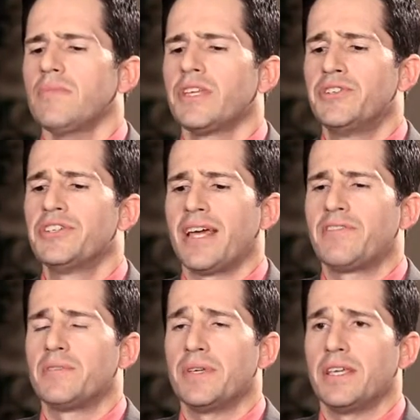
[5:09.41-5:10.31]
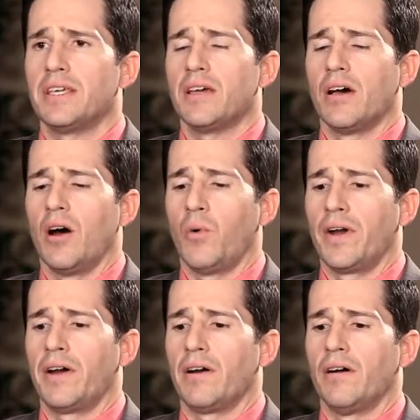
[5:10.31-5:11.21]
You just have to be
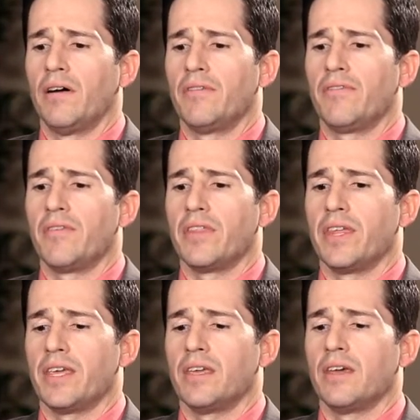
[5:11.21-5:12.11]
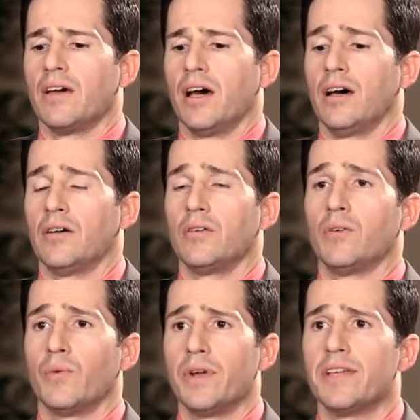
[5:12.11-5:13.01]
aware of the
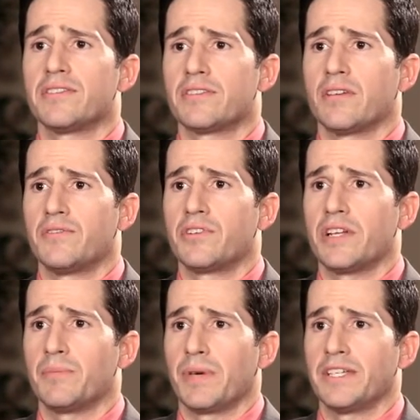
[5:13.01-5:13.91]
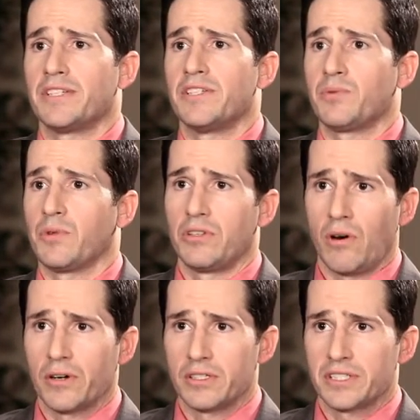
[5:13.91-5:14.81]
risks of treating patients with
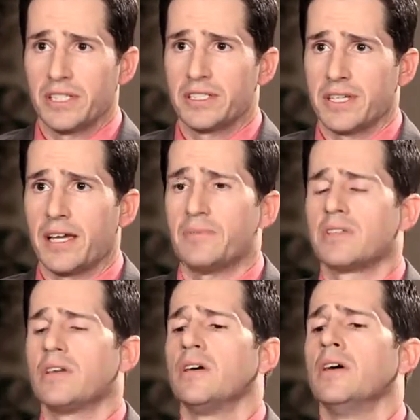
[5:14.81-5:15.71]
darker skin types.